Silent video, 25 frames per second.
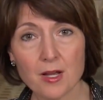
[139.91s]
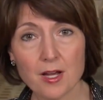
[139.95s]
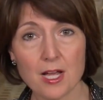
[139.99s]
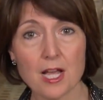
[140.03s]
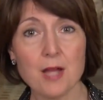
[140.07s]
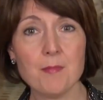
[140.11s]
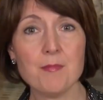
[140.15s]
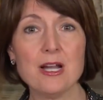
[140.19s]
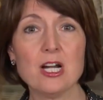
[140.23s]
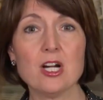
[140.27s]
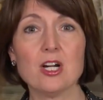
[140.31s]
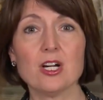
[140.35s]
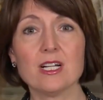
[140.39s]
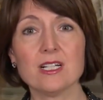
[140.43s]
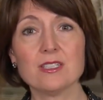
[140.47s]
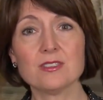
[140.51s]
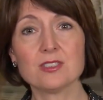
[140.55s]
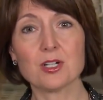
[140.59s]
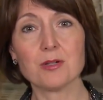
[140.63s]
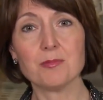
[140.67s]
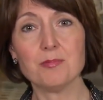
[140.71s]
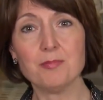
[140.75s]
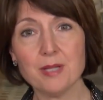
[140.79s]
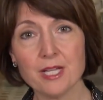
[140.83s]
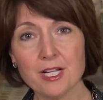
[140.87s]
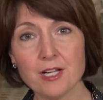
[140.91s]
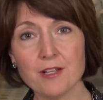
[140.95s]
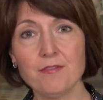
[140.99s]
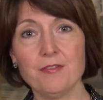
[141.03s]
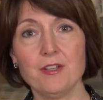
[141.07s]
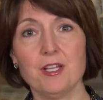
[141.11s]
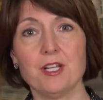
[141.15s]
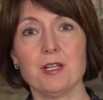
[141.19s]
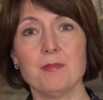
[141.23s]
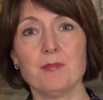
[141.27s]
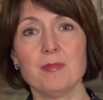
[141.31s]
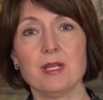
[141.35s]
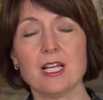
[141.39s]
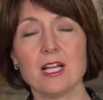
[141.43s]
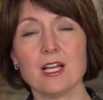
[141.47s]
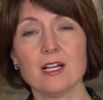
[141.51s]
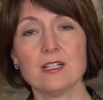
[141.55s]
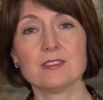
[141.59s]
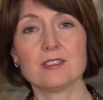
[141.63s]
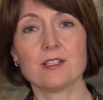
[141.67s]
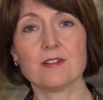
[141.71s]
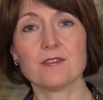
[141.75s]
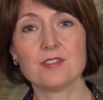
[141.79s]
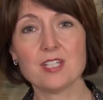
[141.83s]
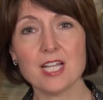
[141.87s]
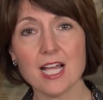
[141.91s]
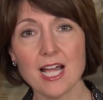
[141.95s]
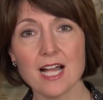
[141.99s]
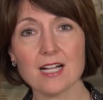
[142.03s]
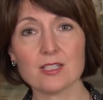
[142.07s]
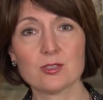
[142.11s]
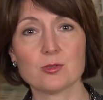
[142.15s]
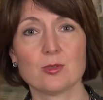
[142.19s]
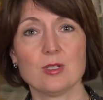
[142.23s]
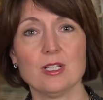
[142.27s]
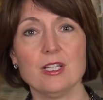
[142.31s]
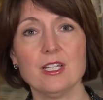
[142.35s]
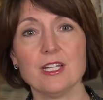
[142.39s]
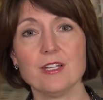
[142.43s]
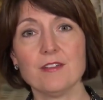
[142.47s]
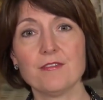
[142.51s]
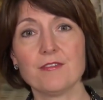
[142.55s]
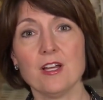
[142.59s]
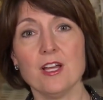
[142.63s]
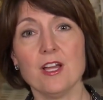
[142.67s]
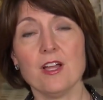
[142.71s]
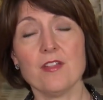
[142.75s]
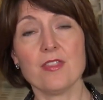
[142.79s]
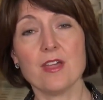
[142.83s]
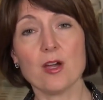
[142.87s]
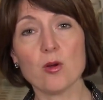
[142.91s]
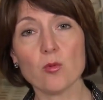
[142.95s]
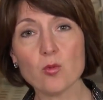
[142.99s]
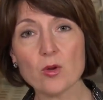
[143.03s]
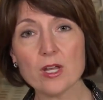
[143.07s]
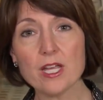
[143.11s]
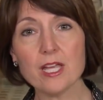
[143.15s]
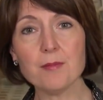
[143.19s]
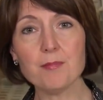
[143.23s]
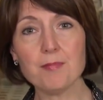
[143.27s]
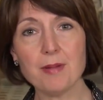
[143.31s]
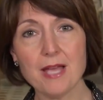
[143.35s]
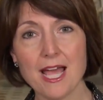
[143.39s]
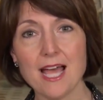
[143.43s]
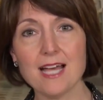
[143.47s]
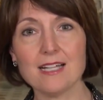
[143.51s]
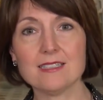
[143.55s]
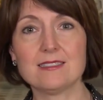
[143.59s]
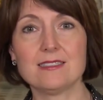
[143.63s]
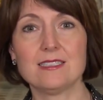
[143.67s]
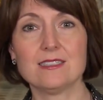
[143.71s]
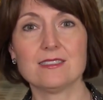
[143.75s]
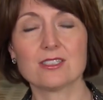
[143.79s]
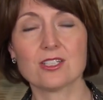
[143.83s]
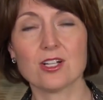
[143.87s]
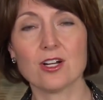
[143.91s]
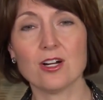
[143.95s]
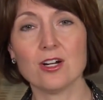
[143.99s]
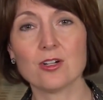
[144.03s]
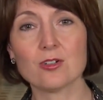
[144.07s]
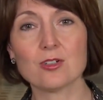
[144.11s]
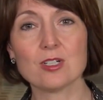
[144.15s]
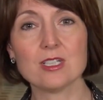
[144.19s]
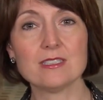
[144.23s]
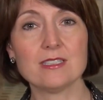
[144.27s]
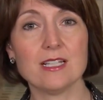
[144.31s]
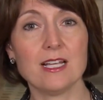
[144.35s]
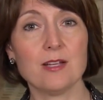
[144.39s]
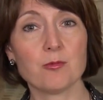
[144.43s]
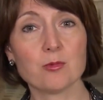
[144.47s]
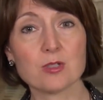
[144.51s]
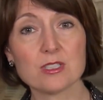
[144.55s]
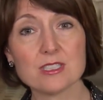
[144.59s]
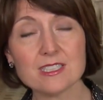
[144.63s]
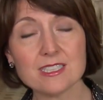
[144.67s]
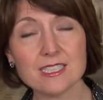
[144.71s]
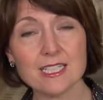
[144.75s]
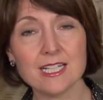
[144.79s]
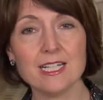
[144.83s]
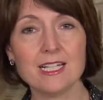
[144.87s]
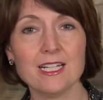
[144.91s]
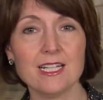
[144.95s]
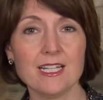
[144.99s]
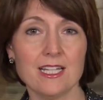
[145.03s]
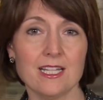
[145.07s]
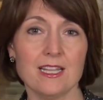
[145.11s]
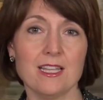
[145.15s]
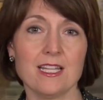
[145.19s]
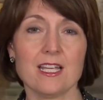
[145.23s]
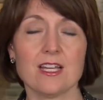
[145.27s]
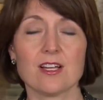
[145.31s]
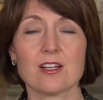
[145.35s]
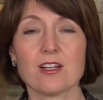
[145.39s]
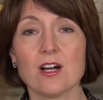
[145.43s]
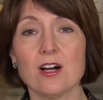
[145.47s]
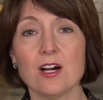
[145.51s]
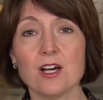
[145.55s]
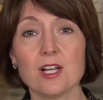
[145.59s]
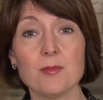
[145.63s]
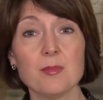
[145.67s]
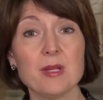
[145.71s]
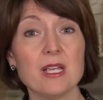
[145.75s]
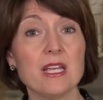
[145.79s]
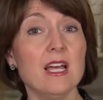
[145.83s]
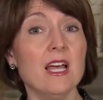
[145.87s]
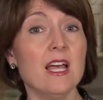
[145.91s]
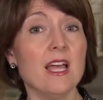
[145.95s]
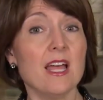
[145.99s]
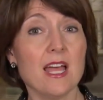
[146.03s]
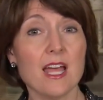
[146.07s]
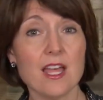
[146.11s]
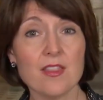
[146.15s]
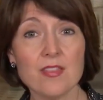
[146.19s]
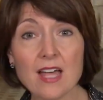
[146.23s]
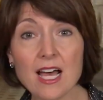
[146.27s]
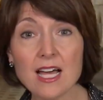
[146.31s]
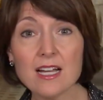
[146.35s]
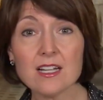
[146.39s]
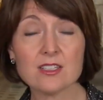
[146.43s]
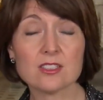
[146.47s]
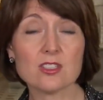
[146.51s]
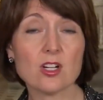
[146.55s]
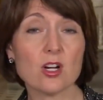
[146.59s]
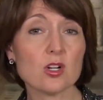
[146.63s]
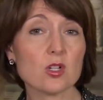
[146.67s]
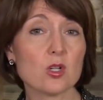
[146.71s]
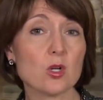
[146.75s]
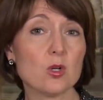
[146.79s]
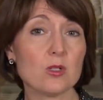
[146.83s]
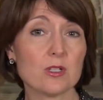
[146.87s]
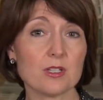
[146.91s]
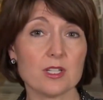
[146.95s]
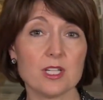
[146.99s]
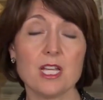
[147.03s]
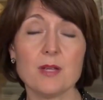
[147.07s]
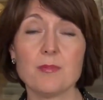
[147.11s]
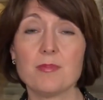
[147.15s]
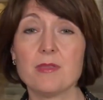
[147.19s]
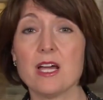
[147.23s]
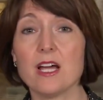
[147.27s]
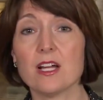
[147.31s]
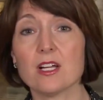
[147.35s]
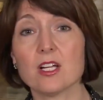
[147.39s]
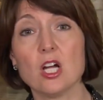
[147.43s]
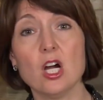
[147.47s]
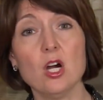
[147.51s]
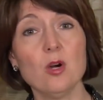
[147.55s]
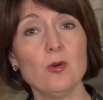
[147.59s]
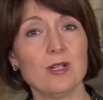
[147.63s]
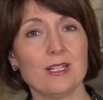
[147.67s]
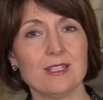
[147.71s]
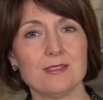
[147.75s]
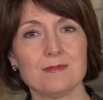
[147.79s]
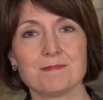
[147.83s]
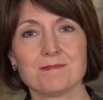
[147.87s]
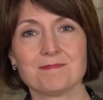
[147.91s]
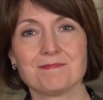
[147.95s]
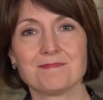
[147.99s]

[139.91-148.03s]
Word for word: Americans are benefiting because of tax relief that we passed this Congress, and we're seeing it in the economy, and that is our goal to keep that going.